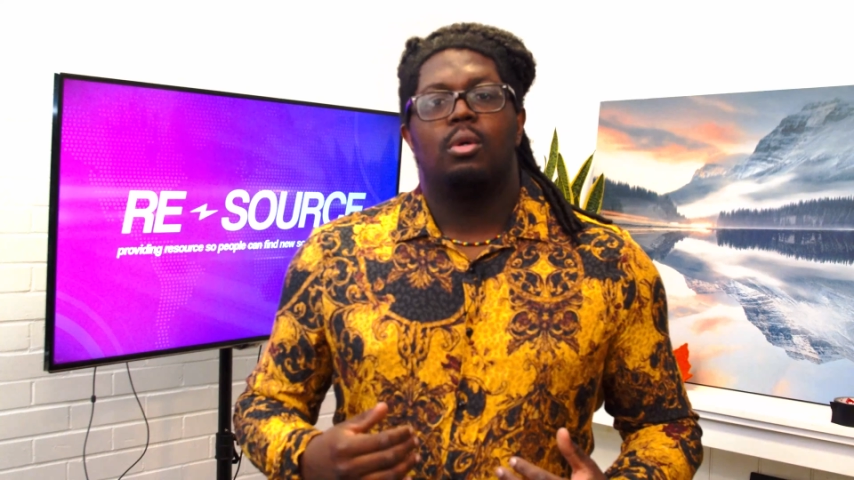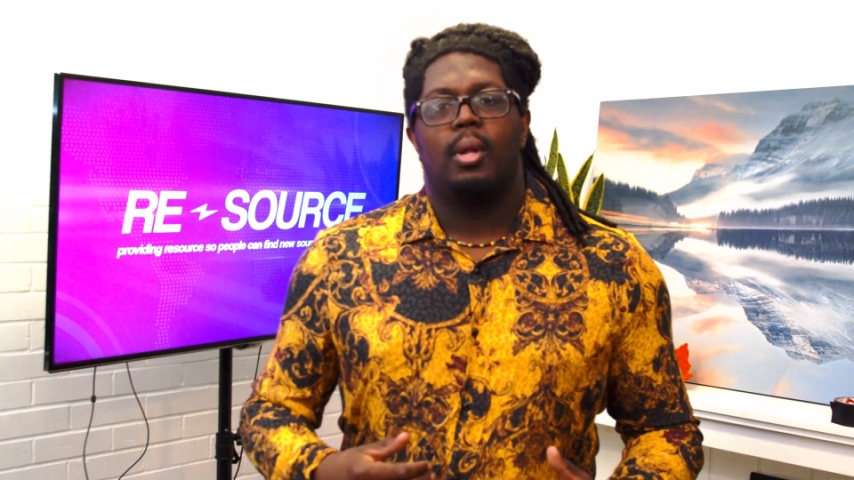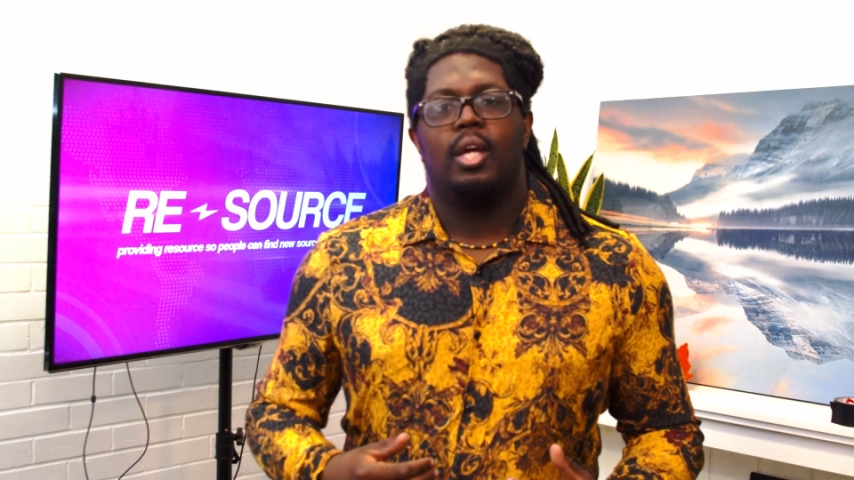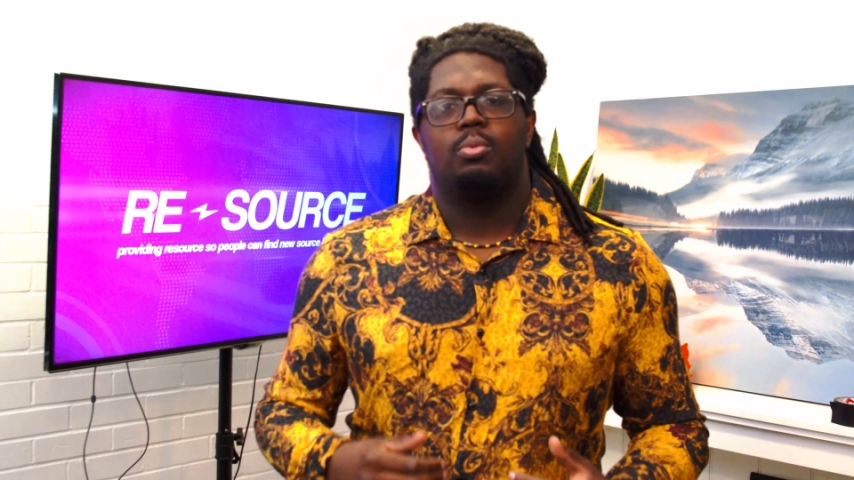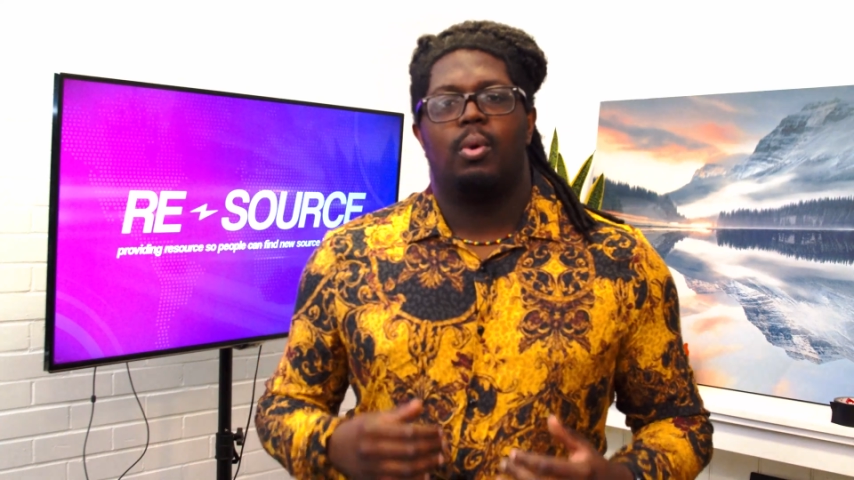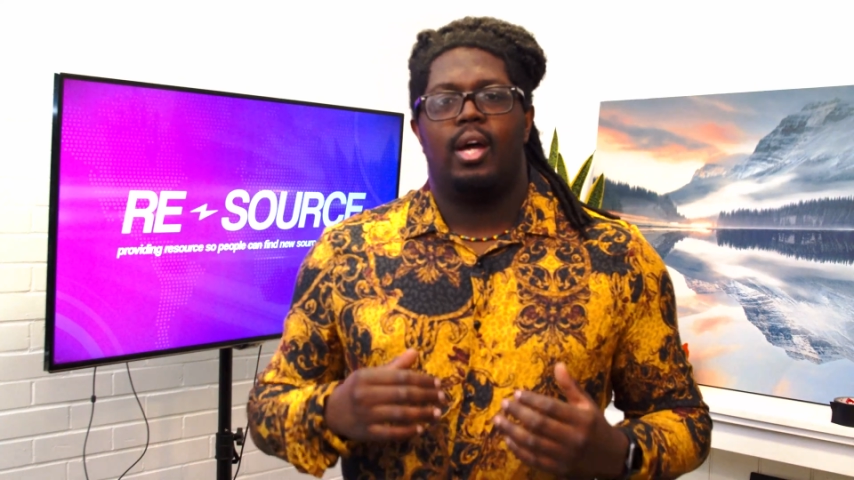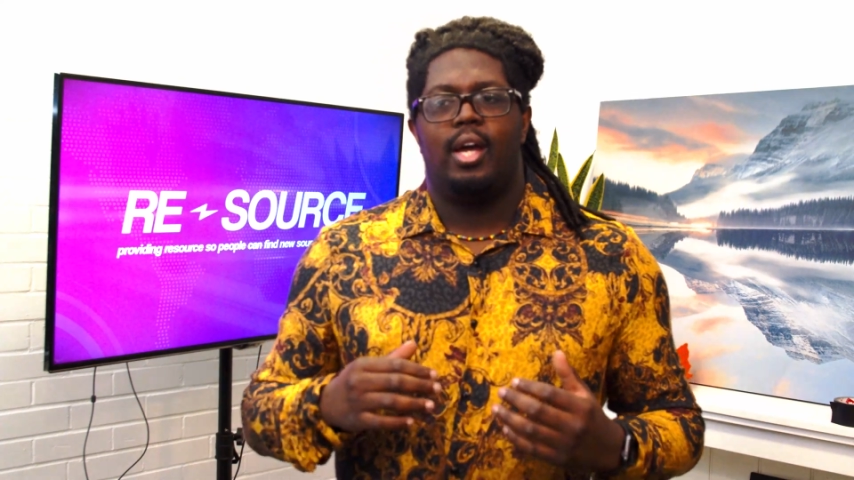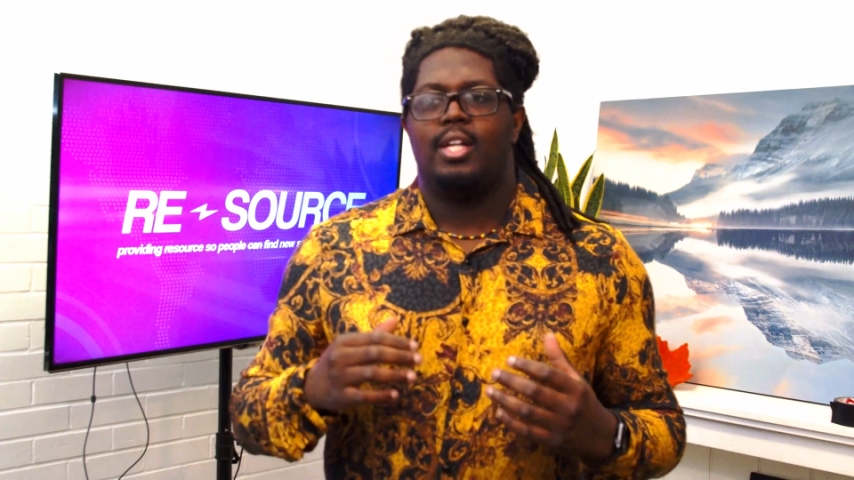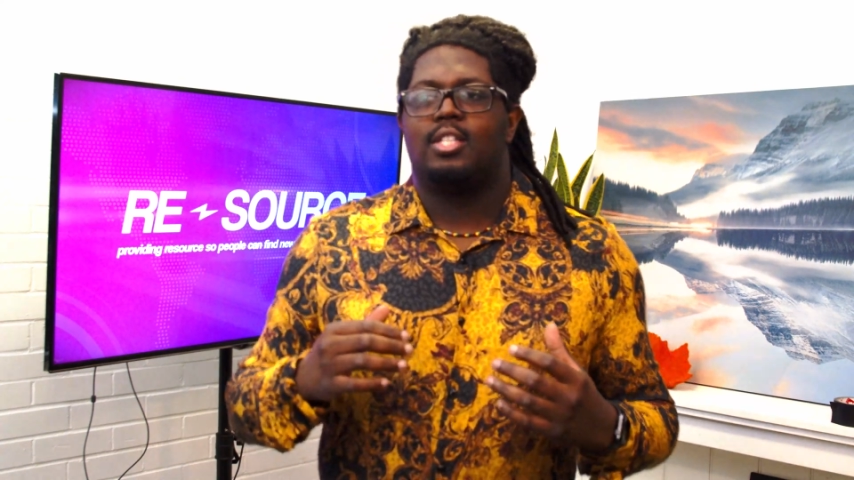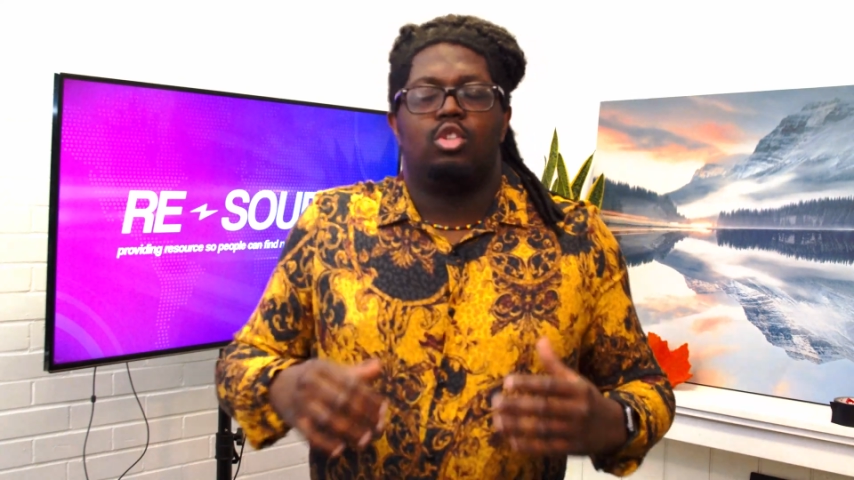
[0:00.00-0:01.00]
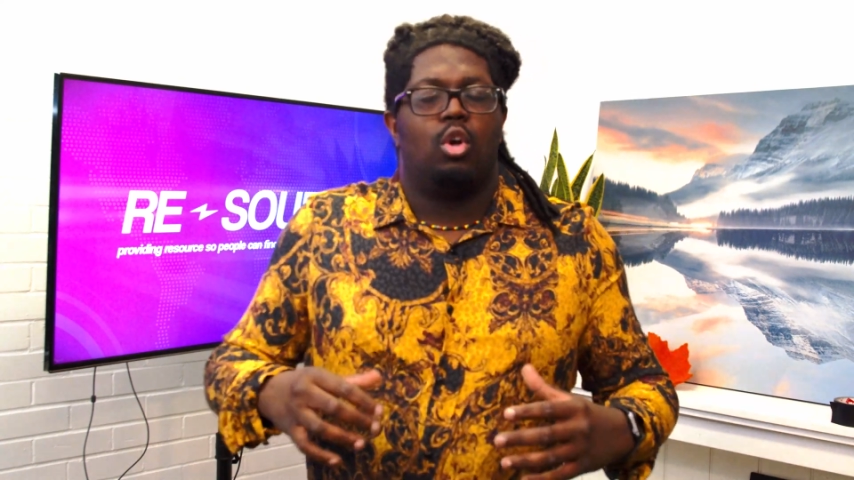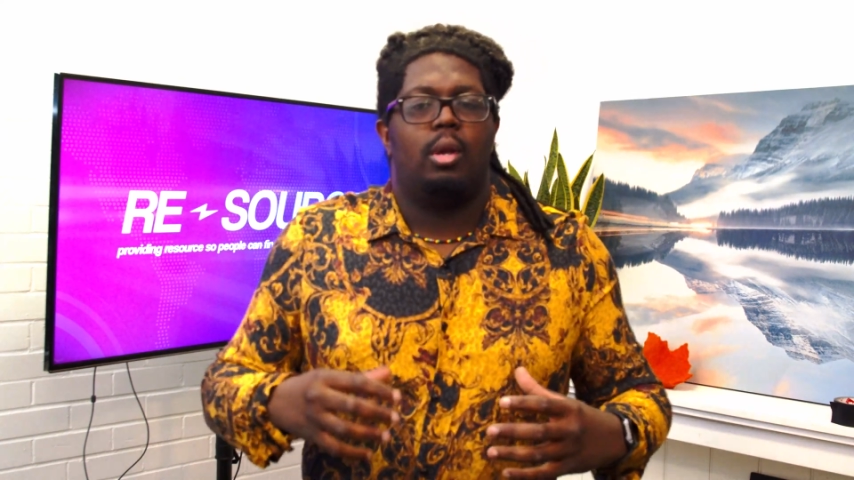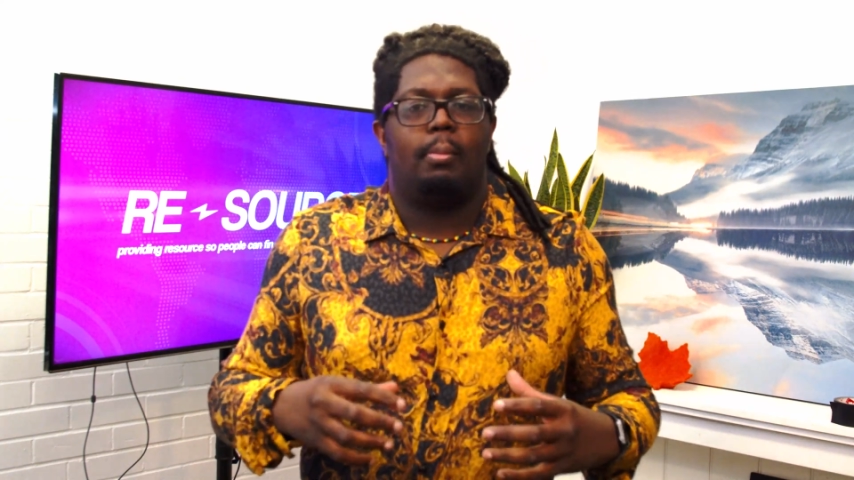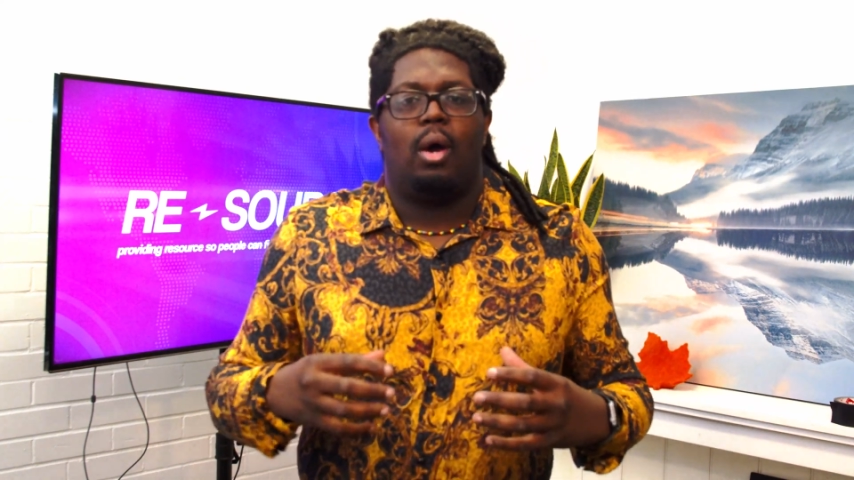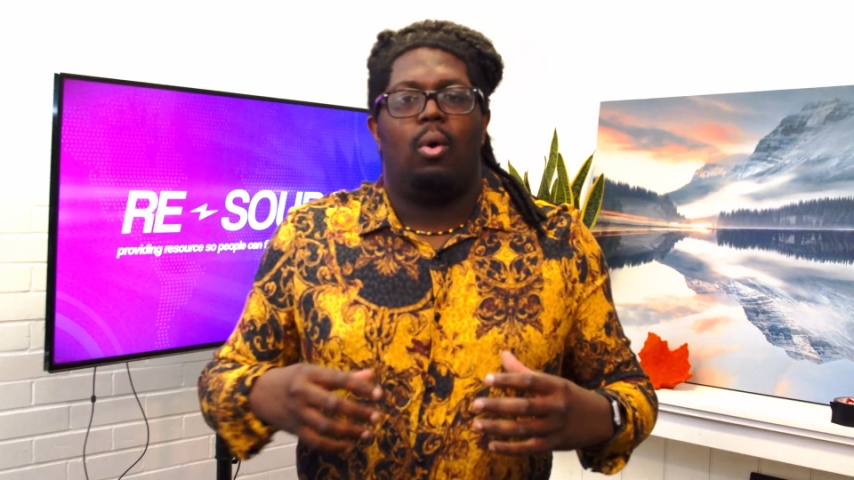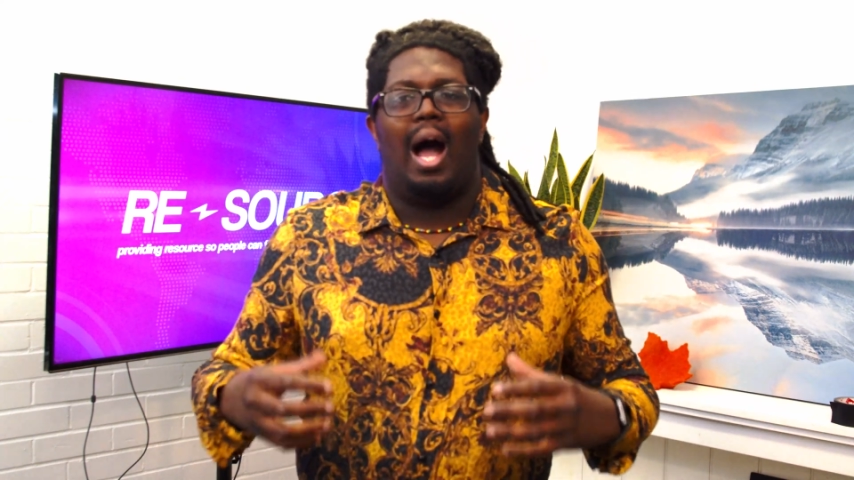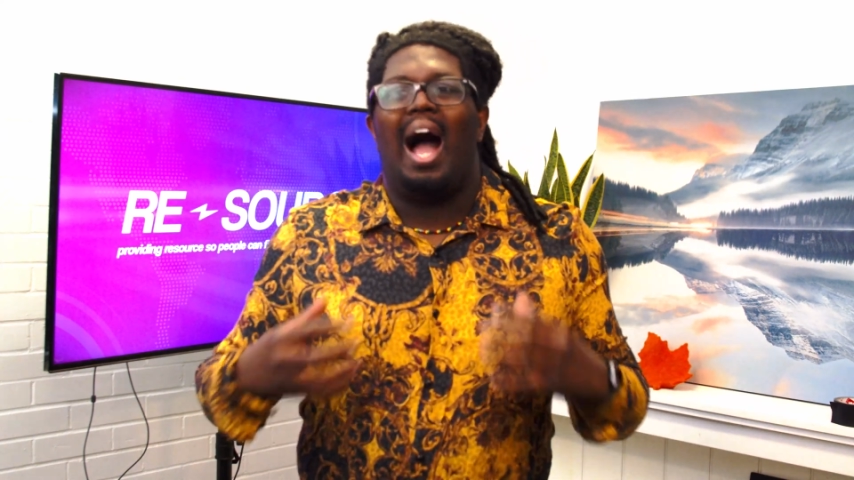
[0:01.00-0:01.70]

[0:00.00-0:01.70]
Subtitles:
a place where it's not about,